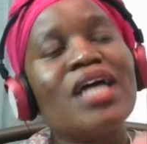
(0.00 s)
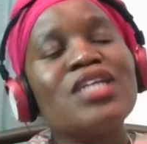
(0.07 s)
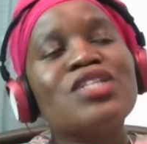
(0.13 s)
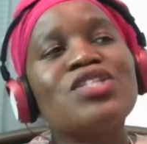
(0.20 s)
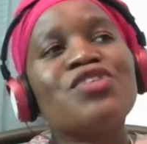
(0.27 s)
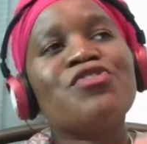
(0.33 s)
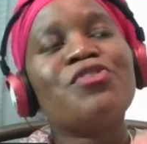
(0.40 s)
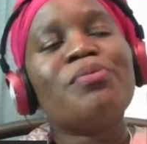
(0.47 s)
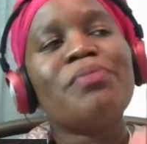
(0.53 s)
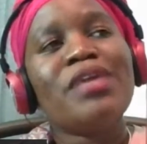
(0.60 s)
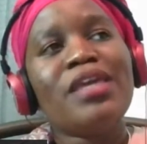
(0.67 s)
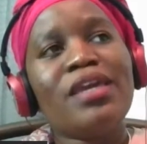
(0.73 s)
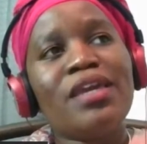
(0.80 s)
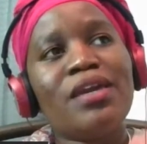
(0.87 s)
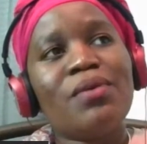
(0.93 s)
So for
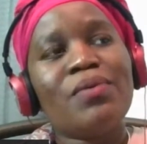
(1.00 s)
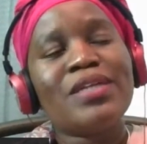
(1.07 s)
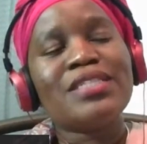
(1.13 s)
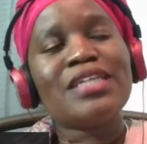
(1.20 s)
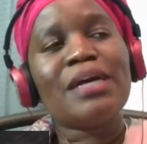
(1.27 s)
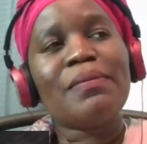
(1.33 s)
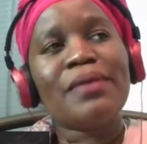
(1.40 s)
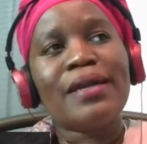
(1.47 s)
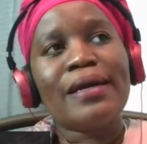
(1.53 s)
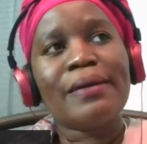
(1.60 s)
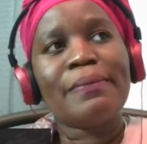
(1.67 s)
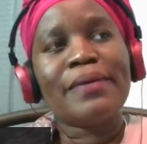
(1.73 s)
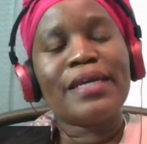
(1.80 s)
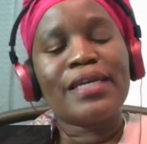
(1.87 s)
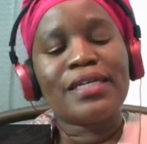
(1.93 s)
me, what's coming up
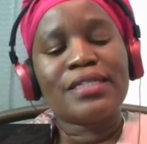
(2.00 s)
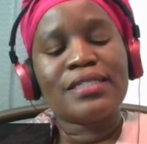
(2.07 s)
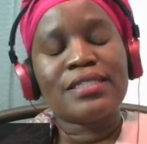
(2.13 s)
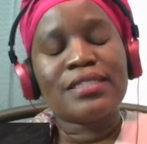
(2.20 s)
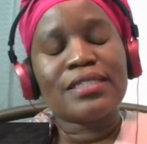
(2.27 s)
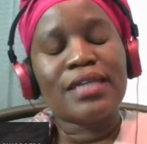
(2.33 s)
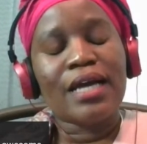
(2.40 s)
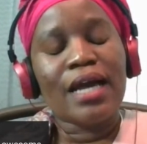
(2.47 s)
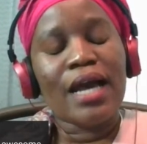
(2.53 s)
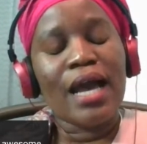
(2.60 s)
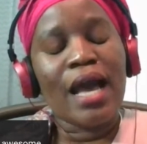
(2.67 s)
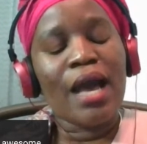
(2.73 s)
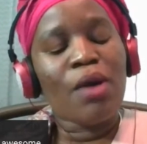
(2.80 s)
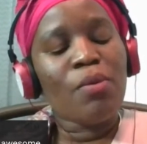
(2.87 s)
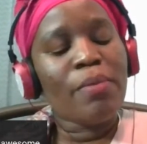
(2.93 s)
is
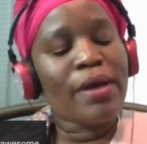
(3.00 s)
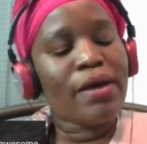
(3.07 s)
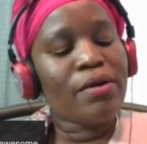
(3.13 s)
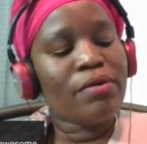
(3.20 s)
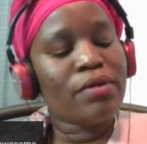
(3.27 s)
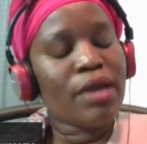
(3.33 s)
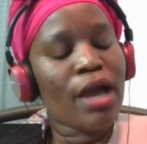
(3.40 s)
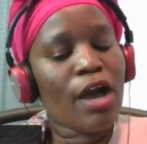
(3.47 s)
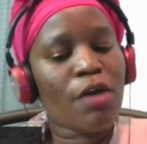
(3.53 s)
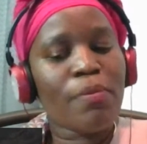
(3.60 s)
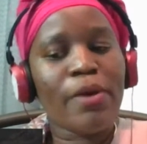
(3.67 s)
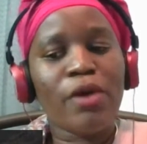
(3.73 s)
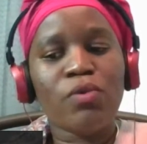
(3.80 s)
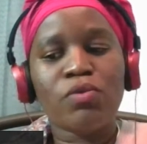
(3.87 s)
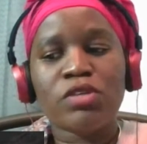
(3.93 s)
how
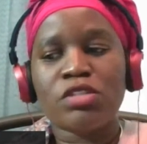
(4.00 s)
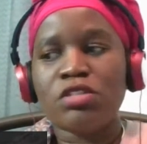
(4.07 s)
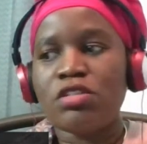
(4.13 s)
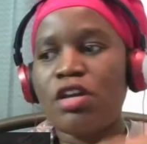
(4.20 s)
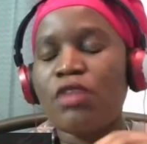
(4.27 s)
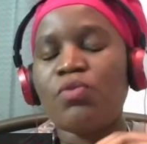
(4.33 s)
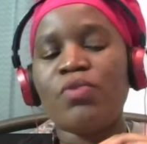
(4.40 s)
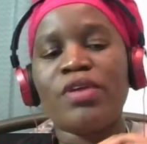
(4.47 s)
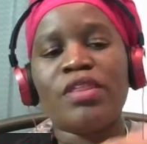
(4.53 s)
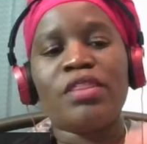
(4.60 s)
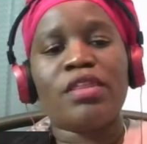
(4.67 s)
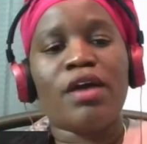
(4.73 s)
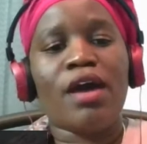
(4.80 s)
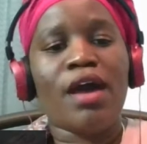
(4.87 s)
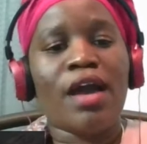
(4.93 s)
about we start with
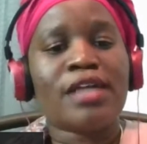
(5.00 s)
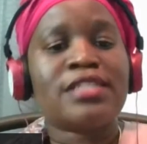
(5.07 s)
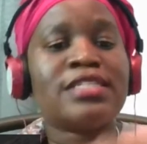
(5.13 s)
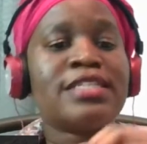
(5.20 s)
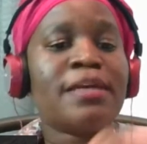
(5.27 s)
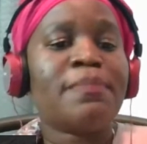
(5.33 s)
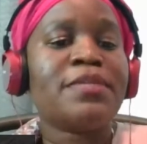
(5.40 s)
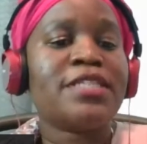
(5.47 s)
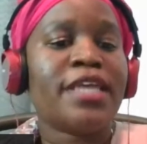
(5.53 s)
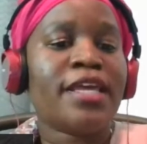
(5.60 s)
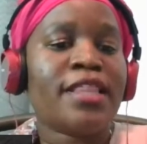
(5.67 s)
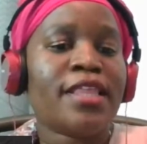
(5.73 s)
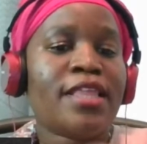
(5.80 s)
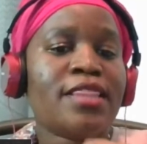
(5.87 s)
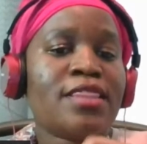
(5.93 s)
accepting
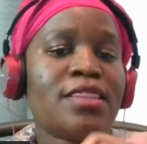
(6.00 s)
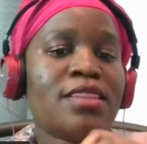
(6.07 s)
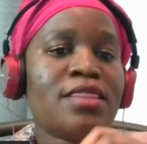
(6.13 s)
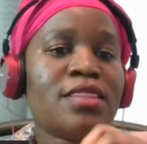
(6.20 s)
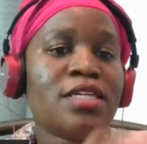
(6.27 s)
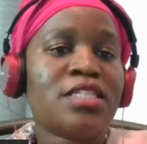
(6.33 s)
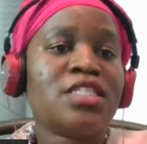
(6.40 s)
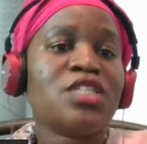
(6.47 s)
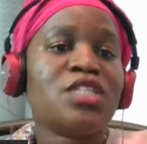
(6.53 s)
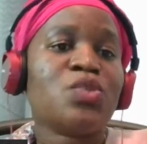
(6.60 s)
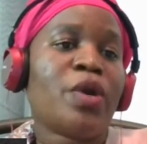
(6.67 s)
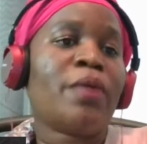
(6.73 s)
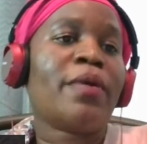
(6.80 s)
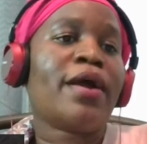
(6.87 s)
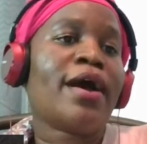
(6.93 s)
that this is
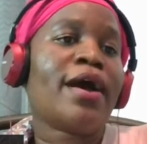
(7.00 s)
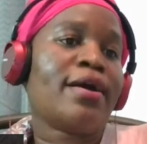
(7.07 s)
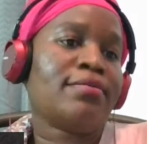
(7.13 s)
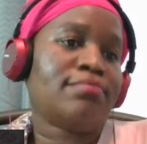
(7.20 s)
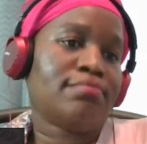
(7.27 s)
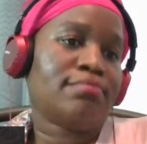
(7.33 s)
where we're at.